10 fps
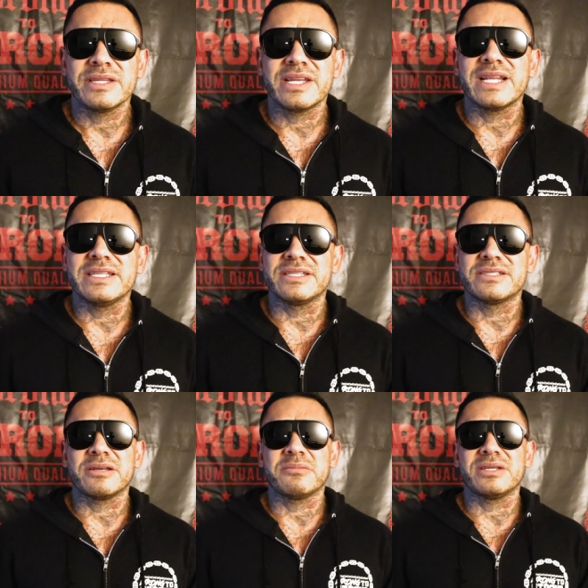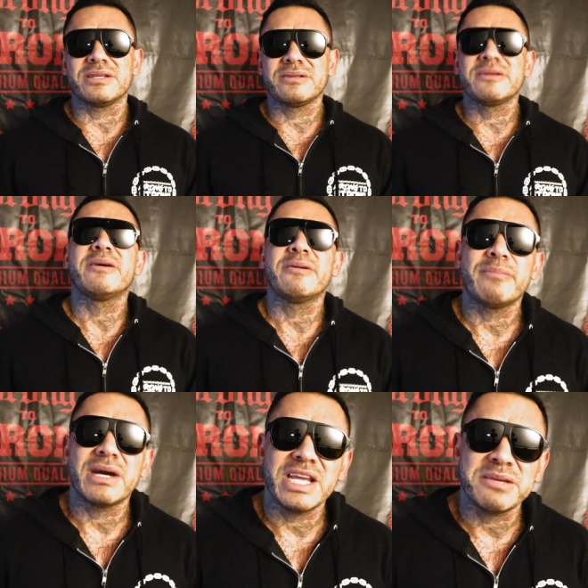then I did something.
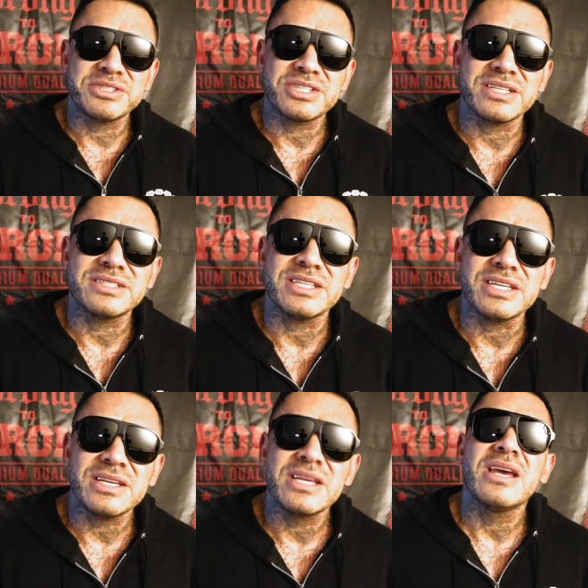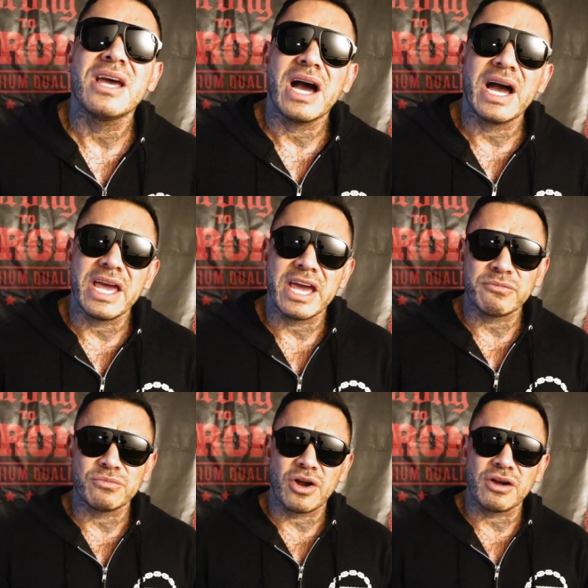My name's JC. I
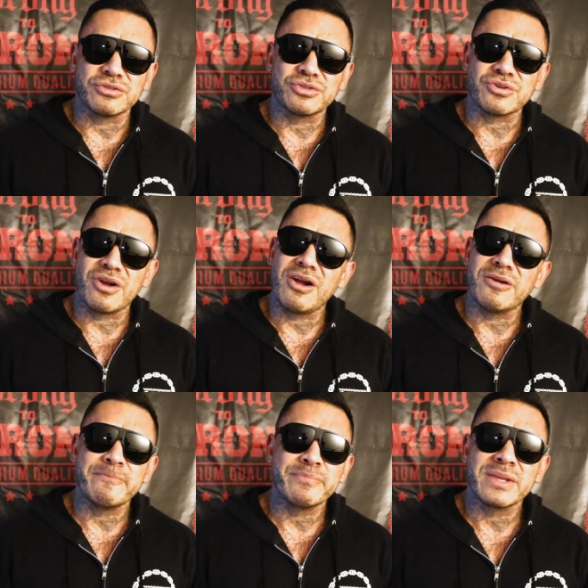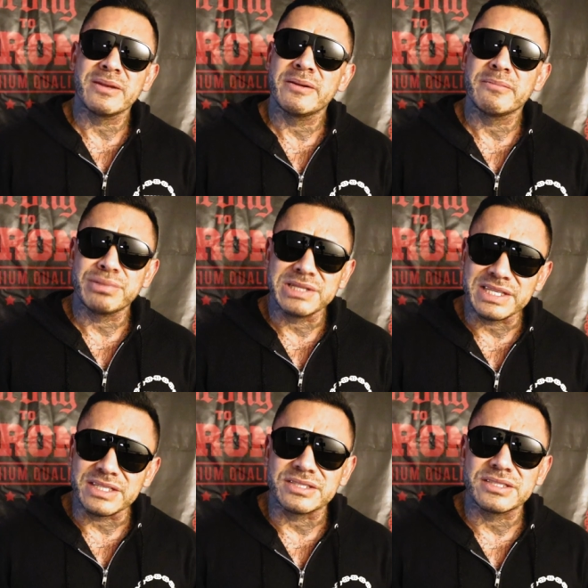am Ron Strong.
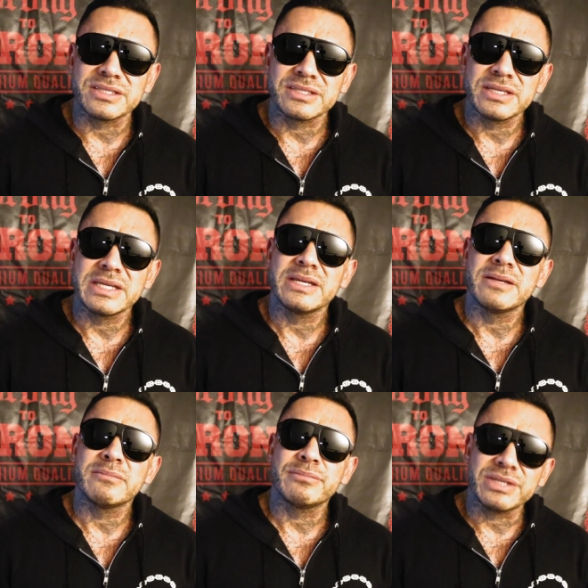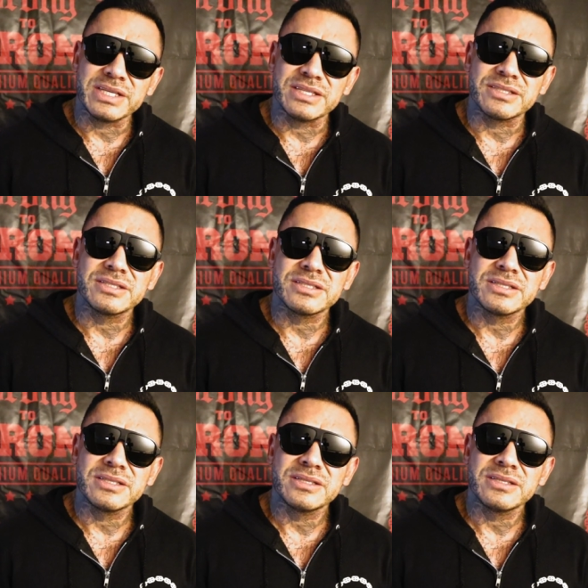Please, please,
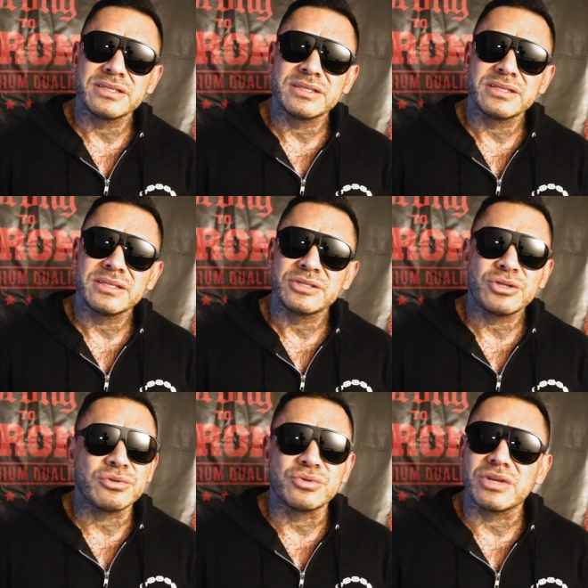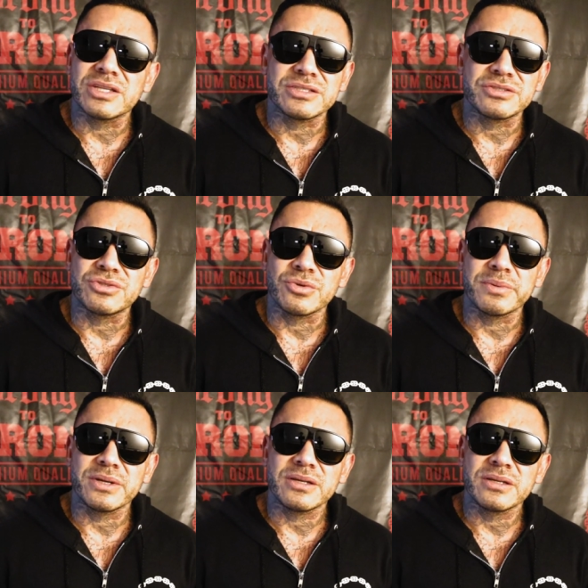don't do nothing
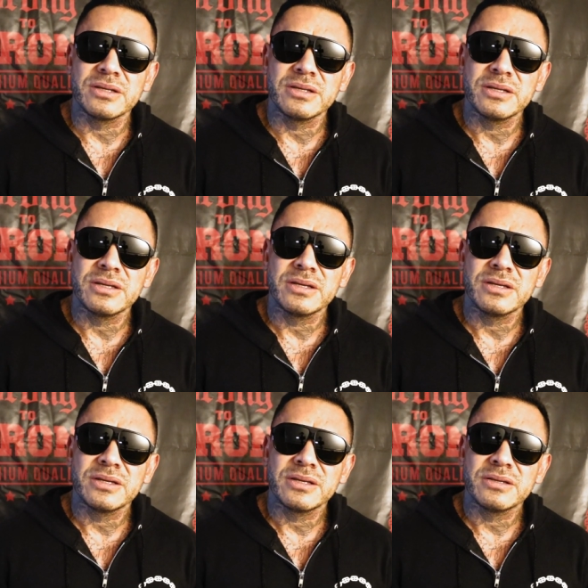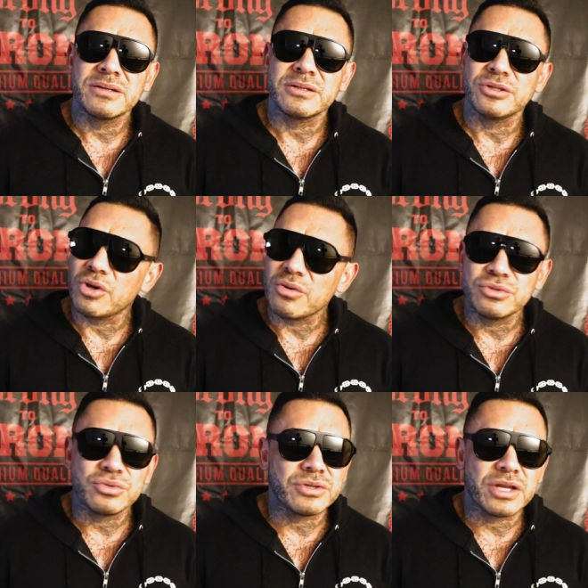stupid.
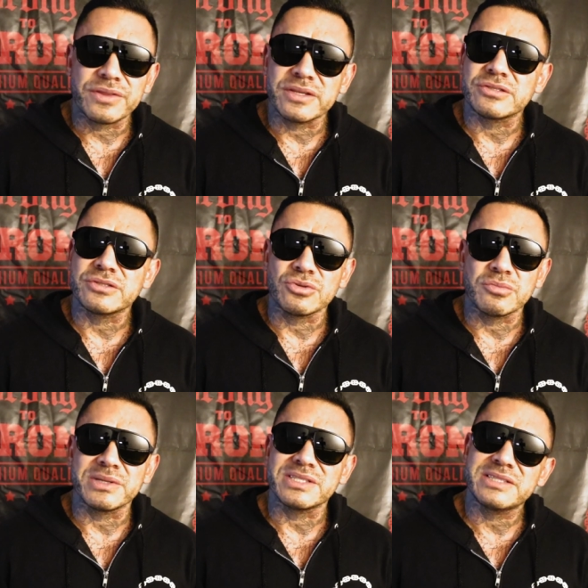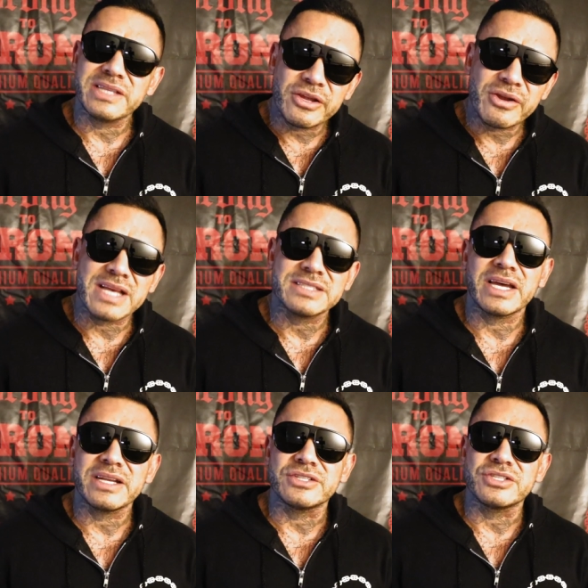Don't do nothing stupid. Stay your ass
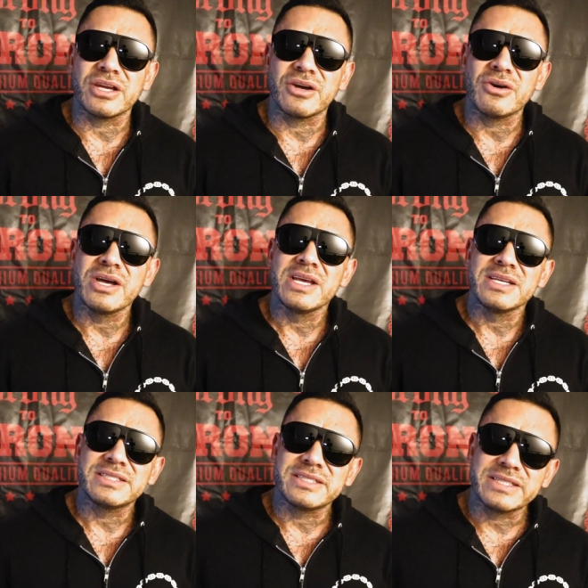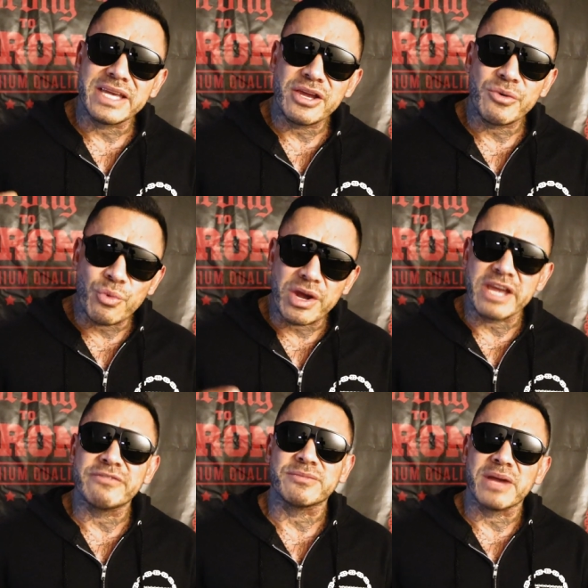out of jail. Stay
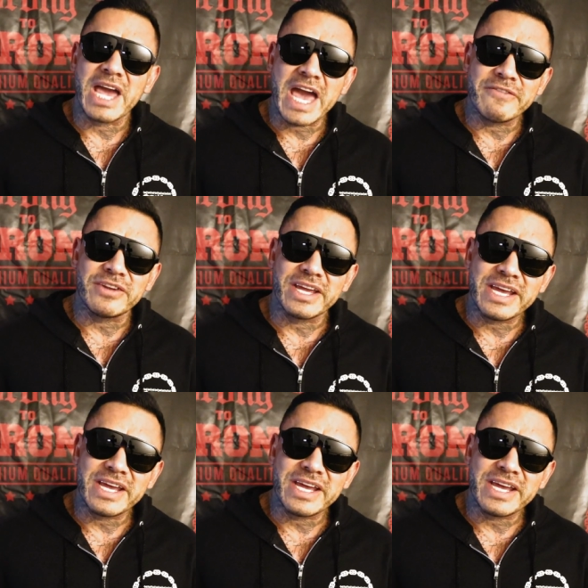away from having